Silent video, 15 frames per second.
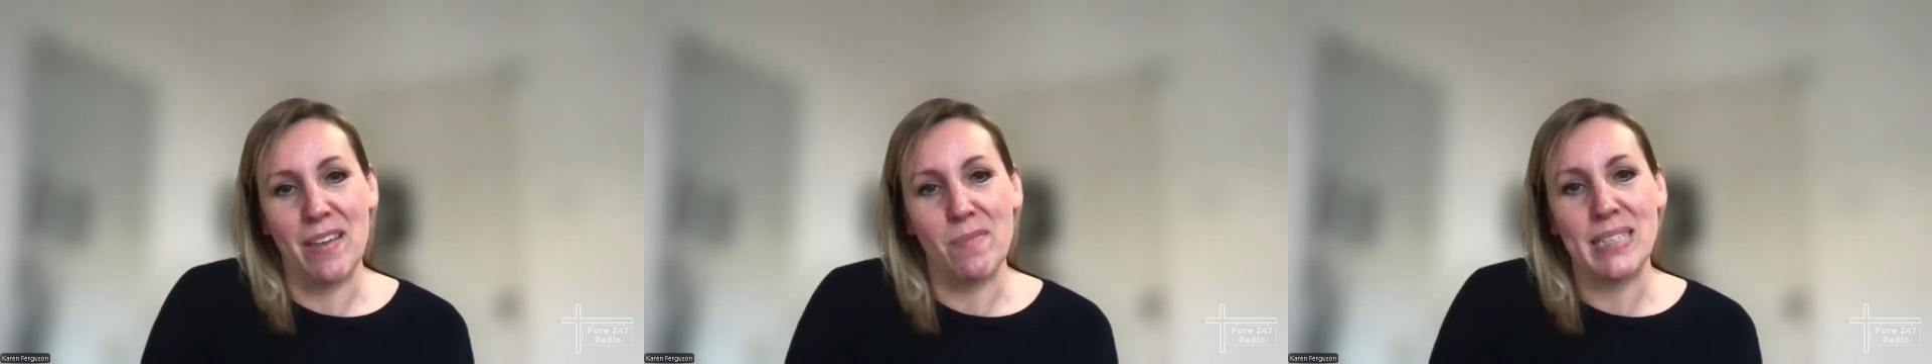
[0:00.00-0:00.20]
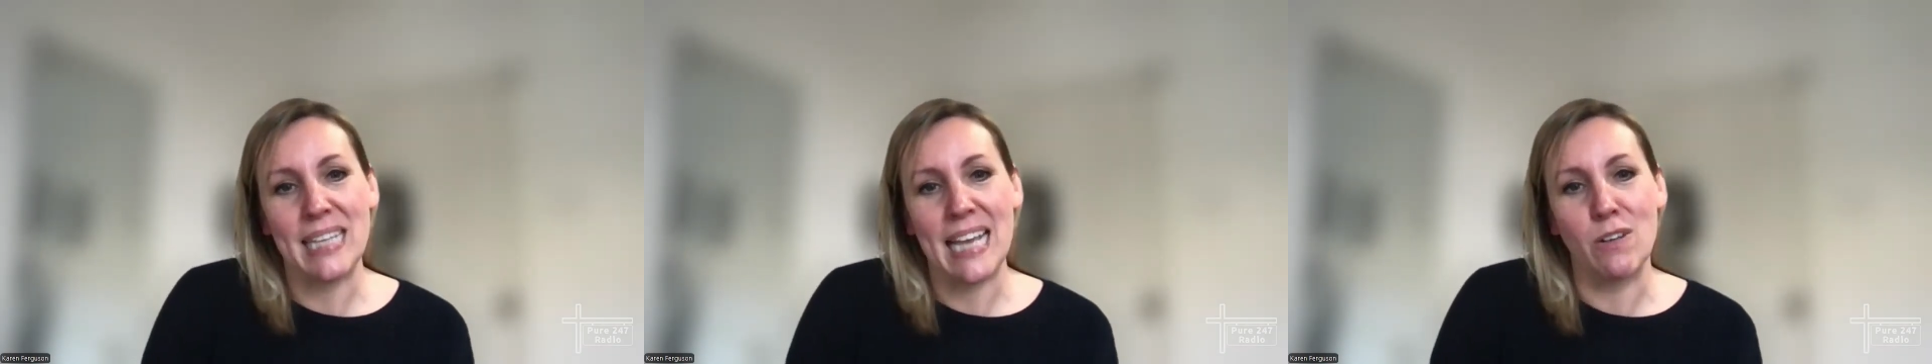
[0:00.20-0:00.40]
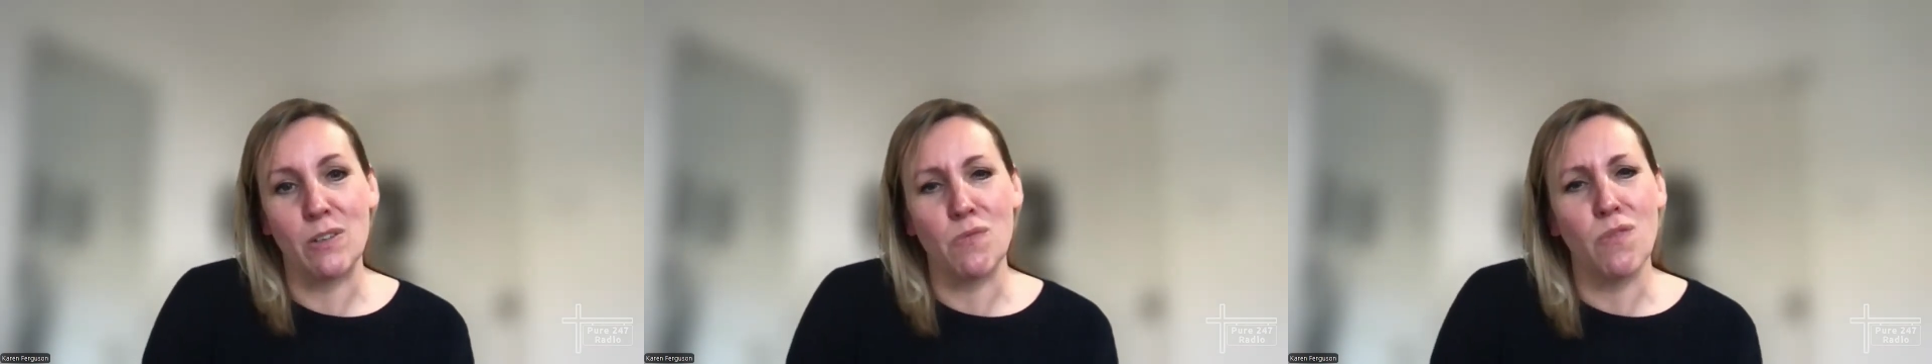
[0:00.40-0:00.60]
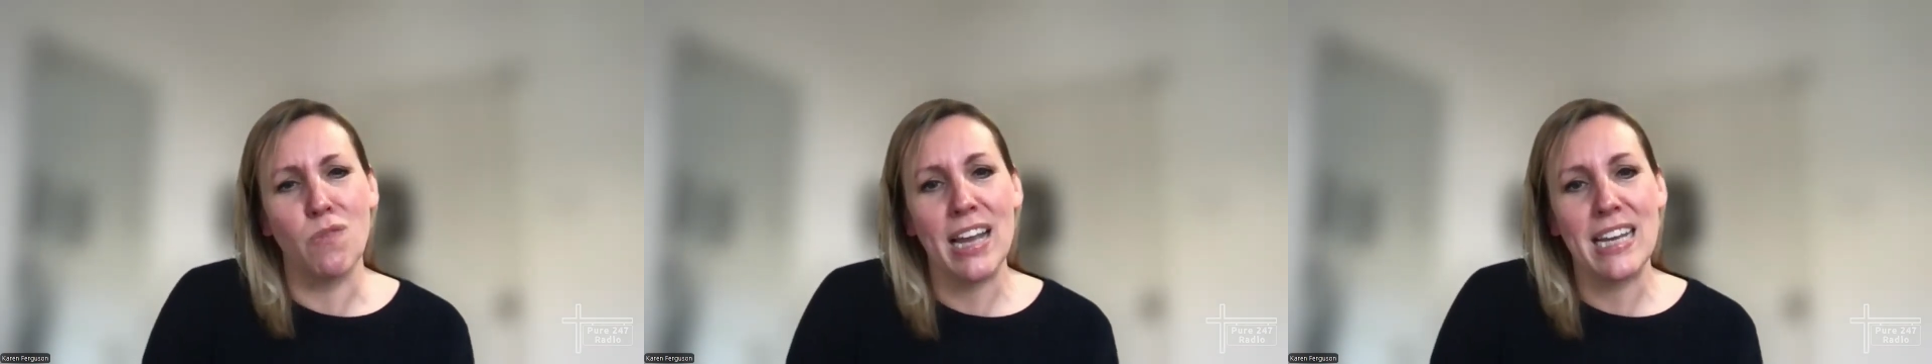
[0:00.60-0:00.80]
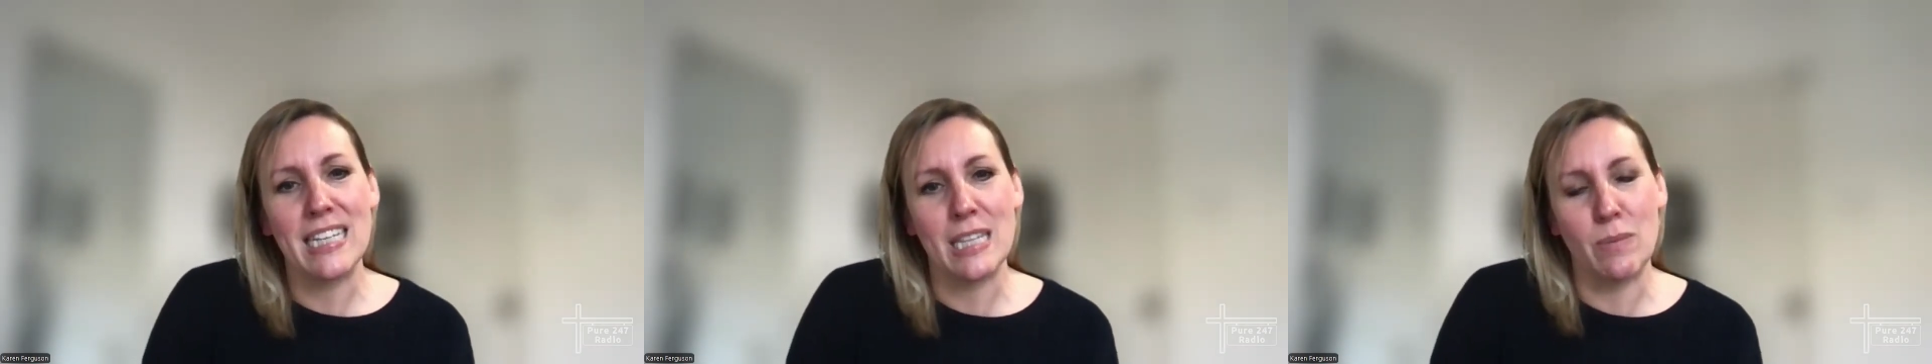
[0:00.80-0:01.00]
themselves
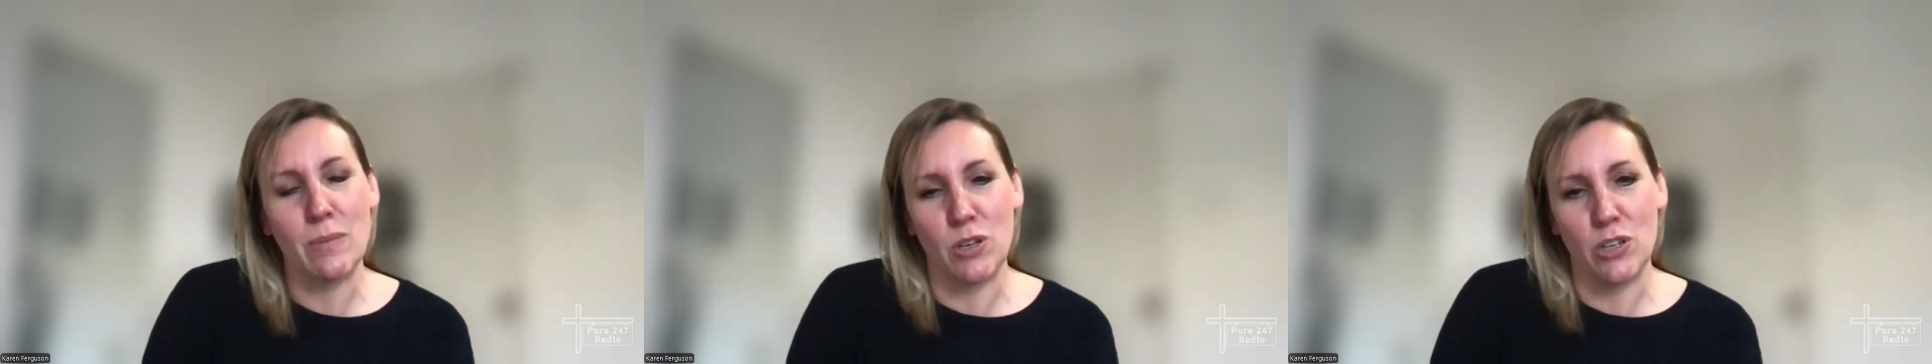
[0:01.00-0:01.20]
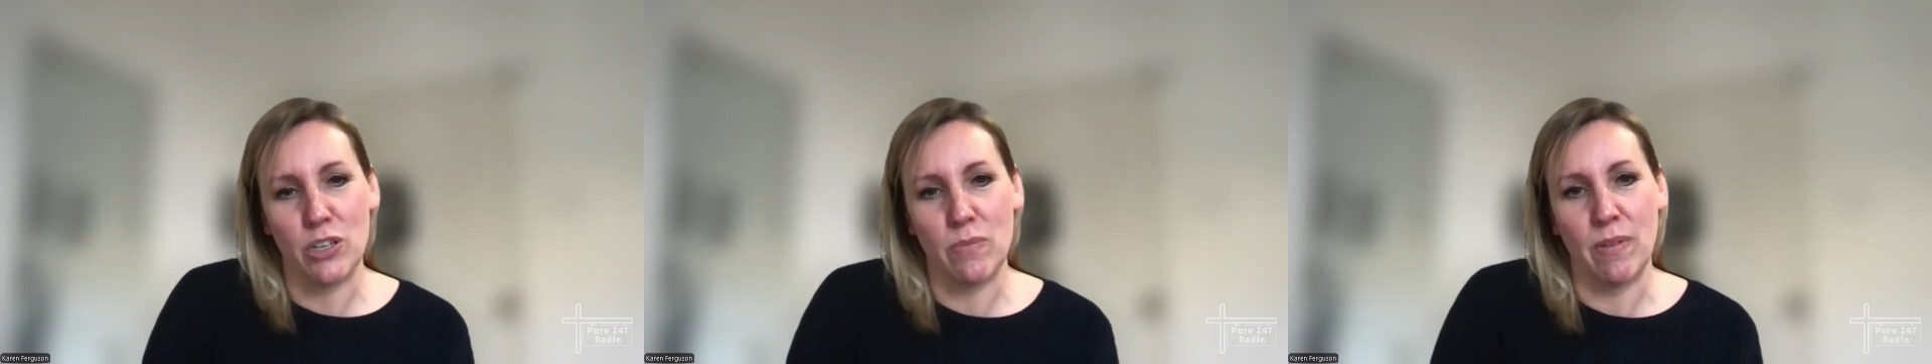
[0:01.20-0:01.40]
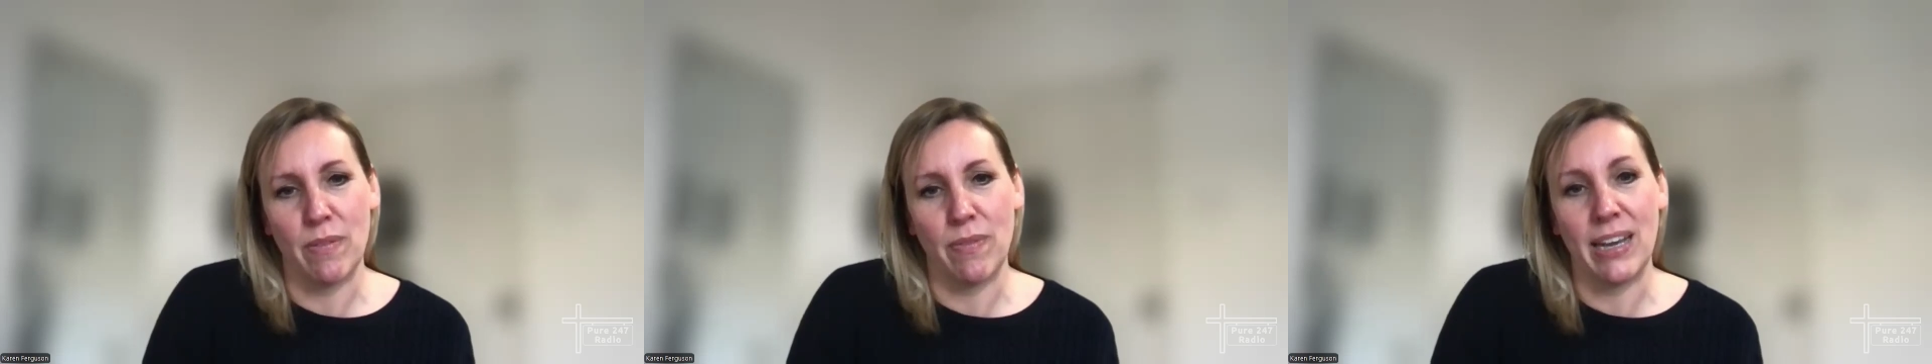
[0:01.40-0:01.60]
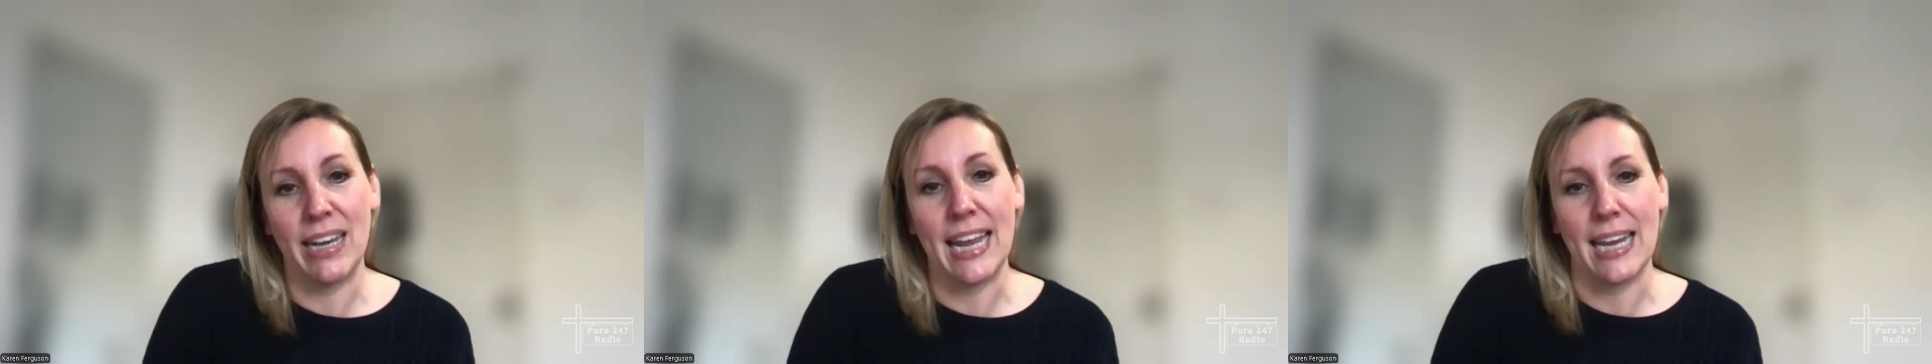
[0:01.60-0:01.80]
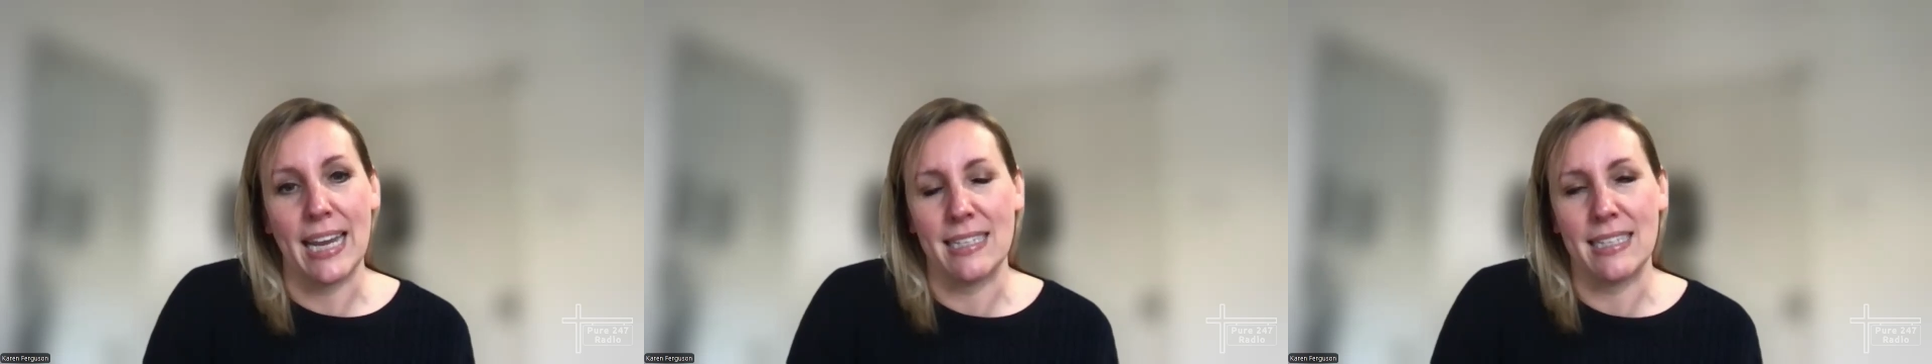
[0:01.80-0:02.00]
right to the bottom of the
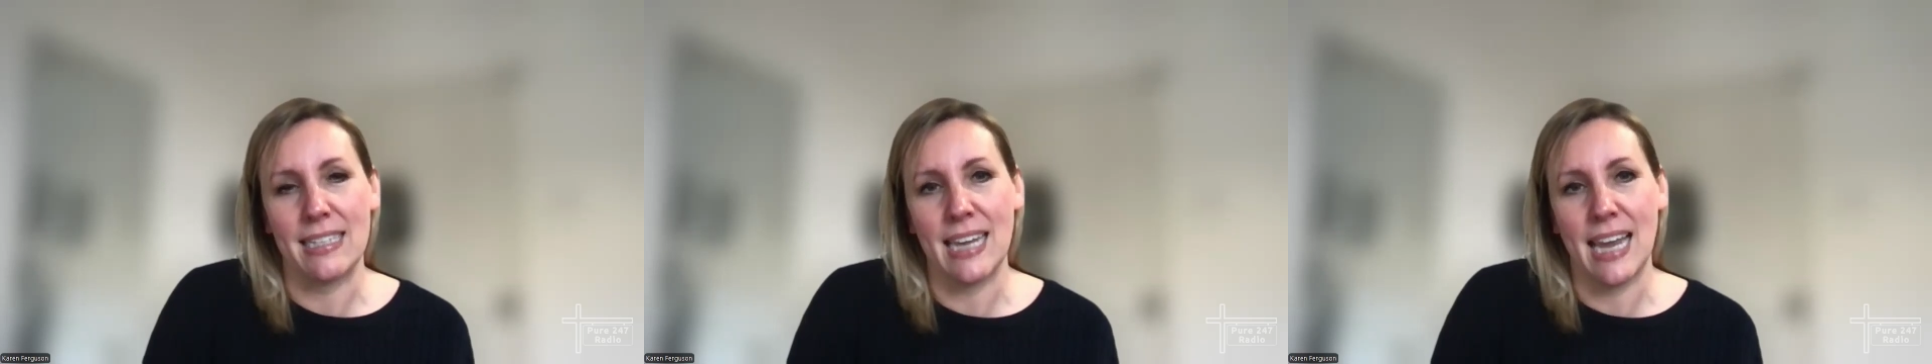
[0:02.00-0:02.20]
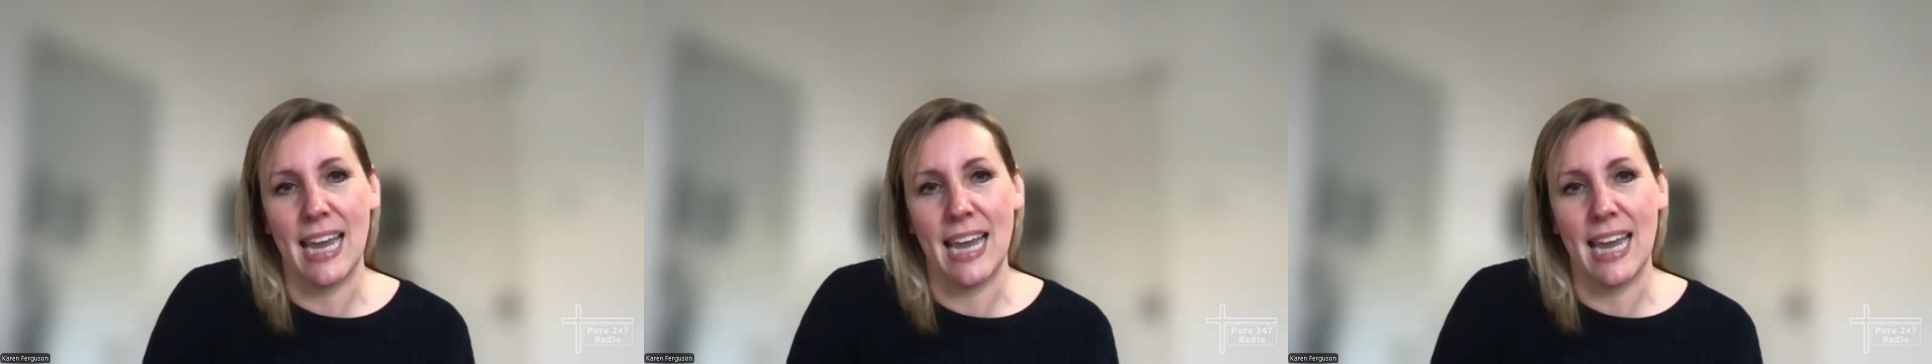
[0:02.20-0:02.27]
list.